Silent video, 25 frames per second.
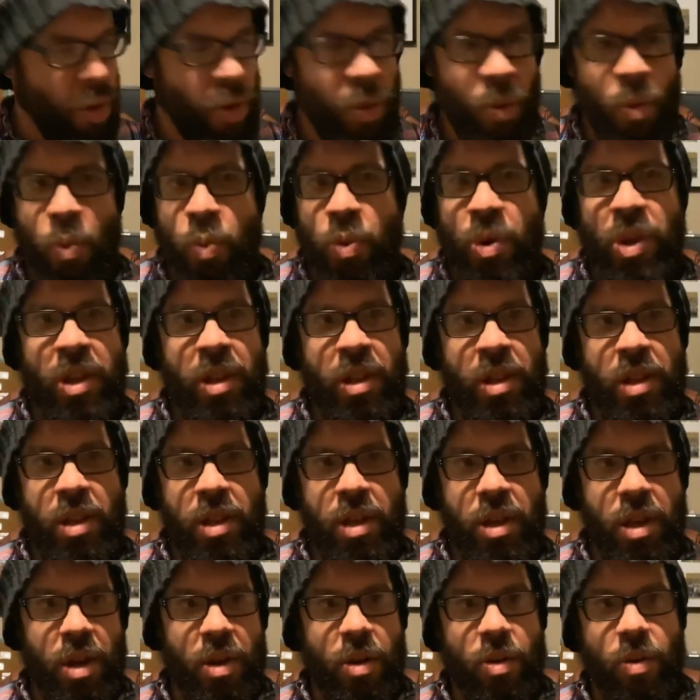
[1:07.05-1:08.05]

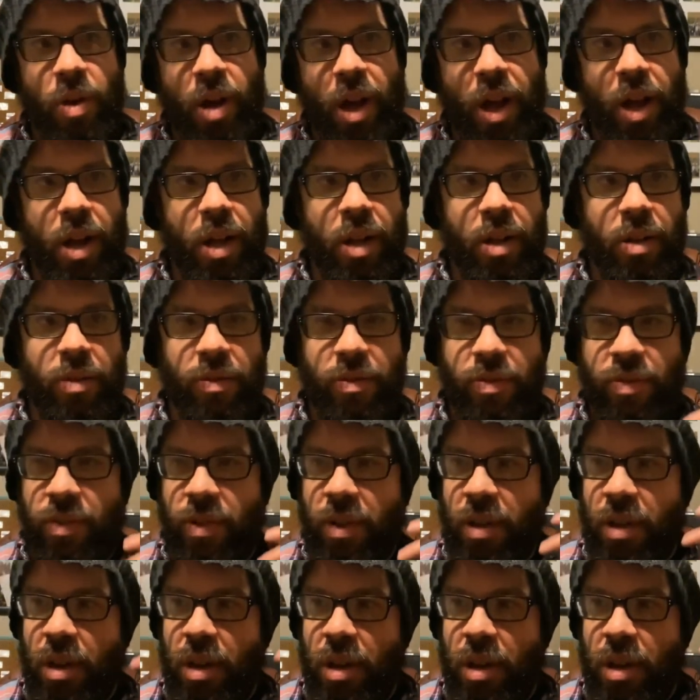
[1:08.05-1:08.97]
we have